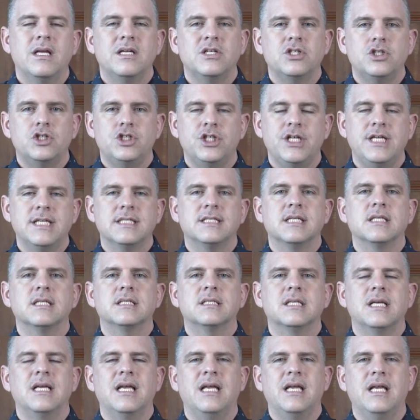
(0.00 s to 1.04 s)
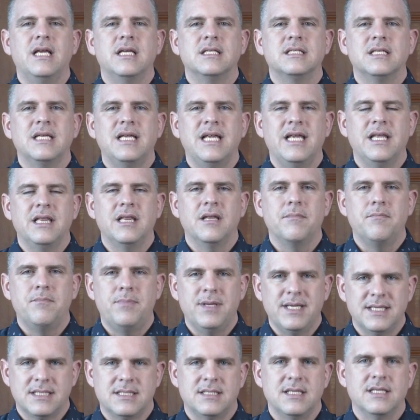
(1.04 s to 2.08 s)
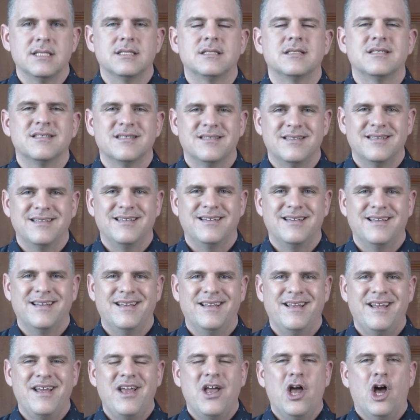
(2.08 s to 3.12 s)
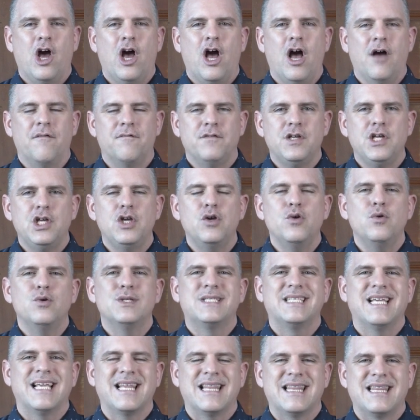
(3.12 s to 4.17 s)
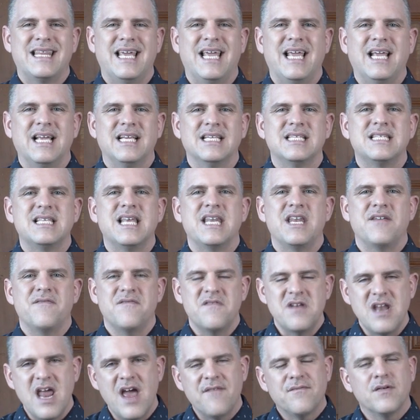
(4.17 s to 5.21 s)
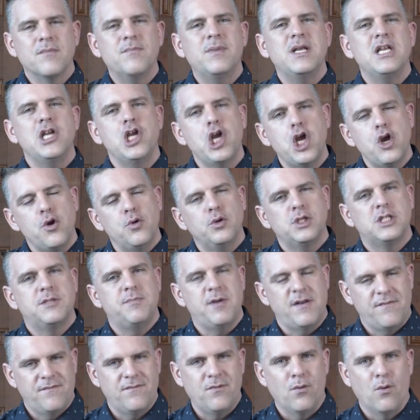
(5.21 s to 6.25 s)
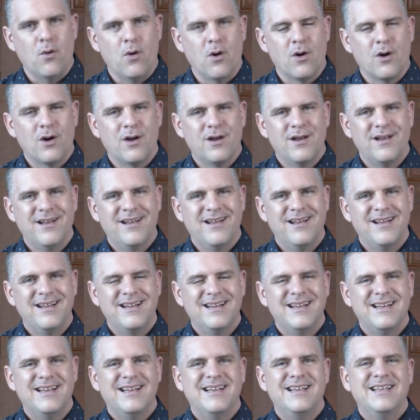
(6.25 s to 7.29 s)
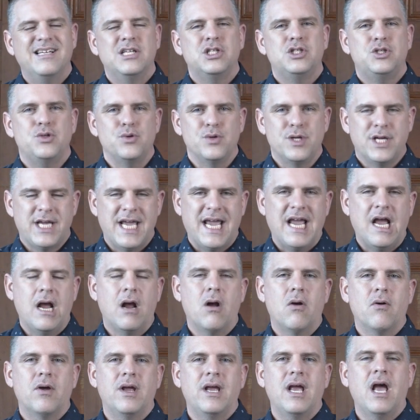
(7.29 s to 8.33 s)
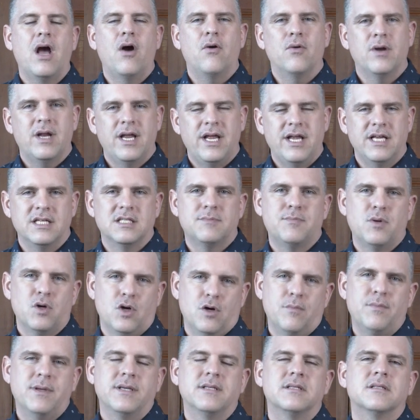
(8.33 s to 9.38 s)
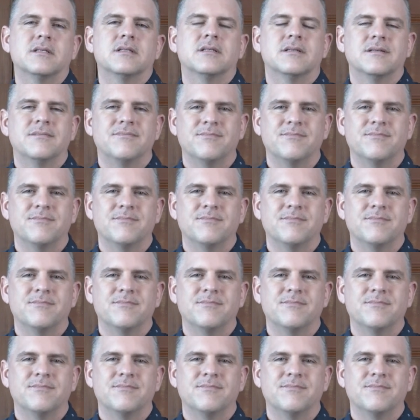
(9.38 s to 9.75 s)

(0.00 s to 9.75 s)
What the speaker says: Jesus is in the business of using things that have never been used before to carry out his purpose.